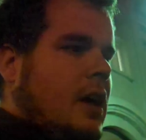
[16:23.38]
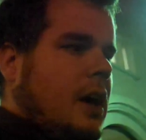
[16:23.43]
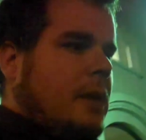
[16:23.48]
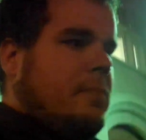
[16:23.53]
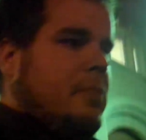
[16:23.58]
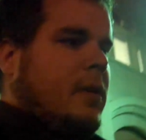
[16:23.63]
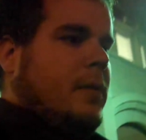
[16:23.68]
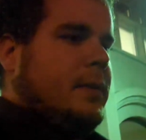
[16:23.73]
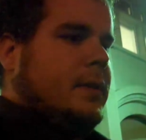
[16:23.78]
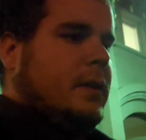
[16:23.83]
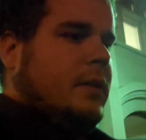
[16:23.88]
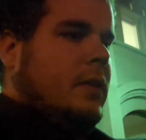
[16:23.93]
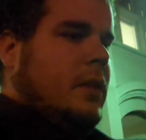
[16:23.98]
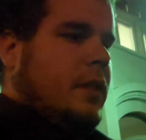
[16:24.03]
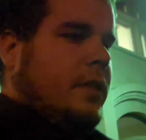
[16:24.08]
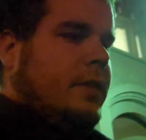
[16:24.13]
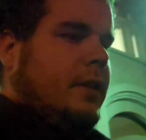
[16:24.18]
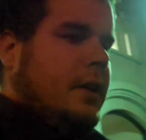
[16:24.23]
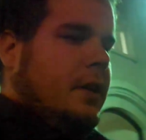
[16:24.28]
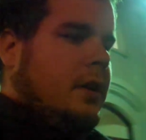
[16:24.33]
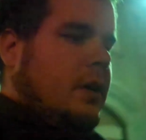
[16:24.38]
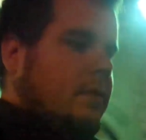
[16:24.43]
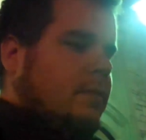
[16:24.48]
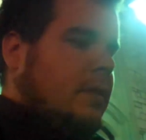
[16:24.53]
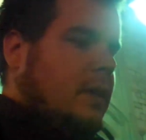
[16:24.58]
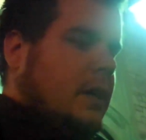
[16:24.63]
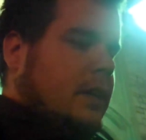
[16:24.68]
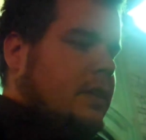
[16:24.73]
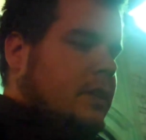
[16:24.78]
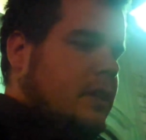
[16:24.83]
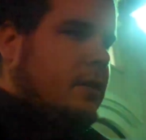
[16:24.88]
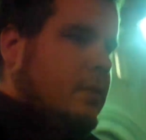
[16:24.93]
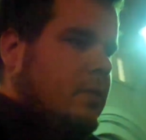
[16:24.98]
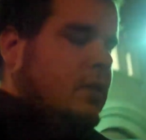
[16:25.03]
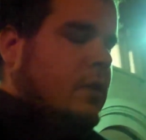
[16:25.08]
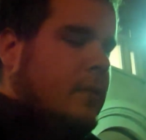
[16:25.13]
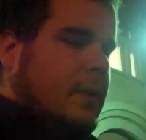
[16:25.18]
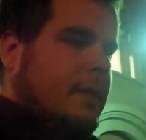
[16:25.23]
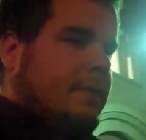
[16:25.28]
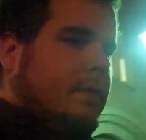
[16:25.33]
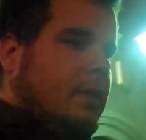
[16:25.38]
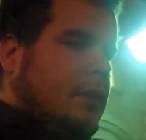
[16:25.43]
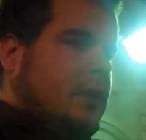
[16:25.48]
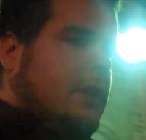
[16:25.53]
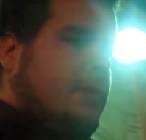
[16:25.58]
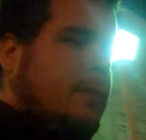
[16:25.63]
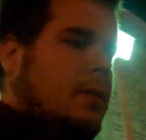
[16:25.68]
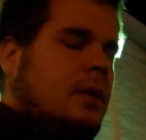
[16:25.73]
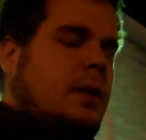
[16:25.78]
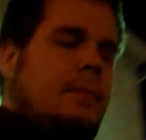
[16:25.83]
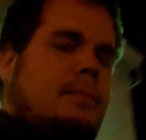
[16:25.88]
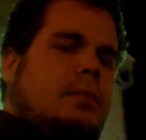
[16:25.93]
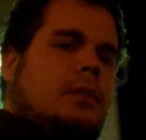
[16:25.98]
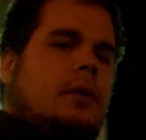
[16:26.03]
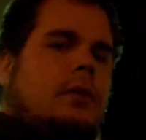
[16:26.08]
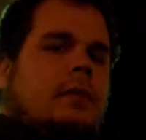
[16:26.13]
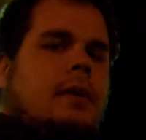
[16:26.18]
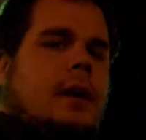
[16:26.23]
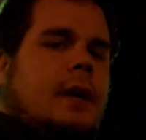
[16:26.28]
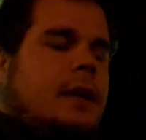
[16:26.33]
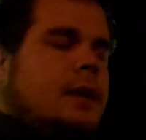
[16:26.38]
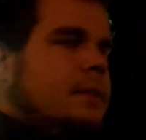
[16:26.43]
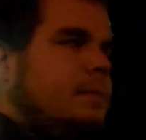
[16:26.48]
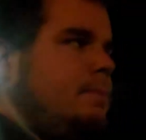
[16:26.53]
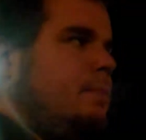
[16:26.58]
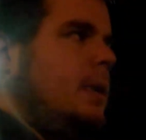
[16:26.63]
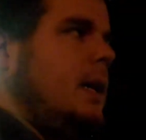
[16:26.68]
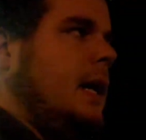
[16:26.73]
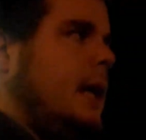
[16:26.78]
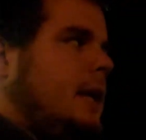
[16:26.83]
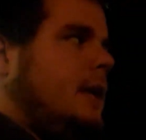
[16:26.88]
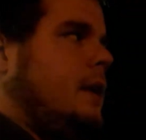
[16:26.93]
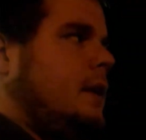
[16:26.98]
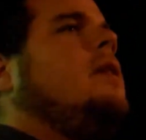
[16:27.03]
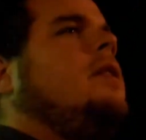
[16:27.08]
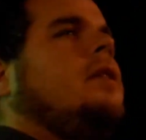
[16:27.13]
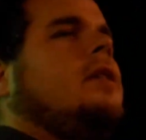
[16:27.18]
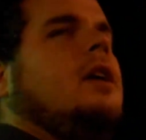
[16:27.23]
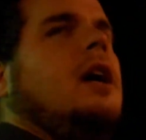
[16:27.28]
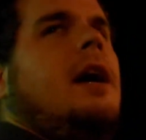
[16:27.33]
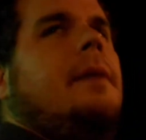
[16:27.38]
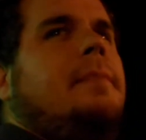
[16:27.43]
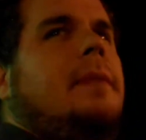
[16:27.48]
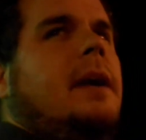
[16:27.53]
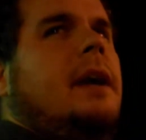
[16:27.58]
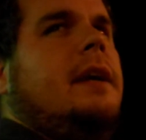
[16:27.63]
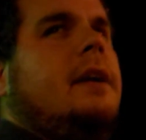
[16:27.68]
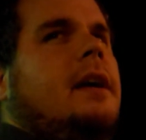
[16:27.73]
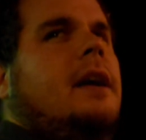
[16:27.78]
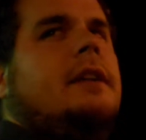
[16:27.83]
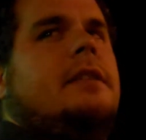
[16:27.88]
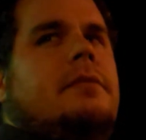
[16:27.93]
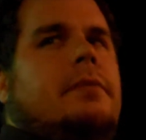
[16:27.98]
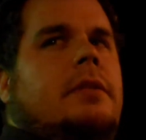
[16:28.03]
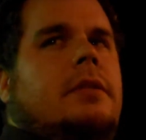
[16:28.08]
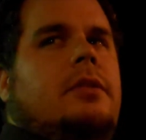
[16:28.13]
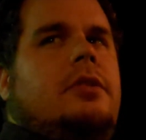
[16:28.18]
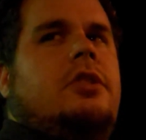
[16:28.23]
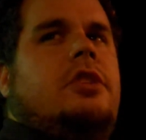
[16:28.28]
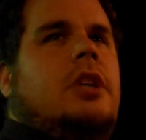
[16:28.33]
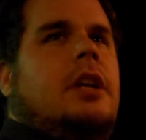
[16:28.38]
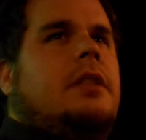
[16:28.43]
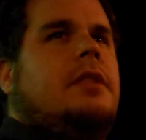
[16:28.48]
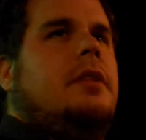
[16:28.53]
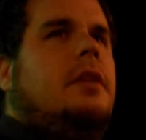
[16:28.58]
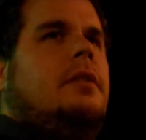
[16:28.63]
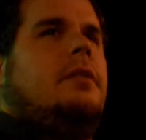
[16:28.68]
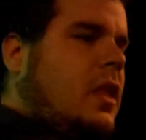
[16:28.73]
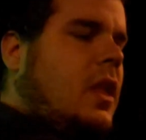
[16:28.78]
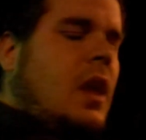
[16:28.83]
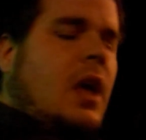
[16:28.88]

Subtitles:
I'll probably go to the theater and watch it, or wait for it to come out on Blu-ray and buy it. The copy I got's real shit, though.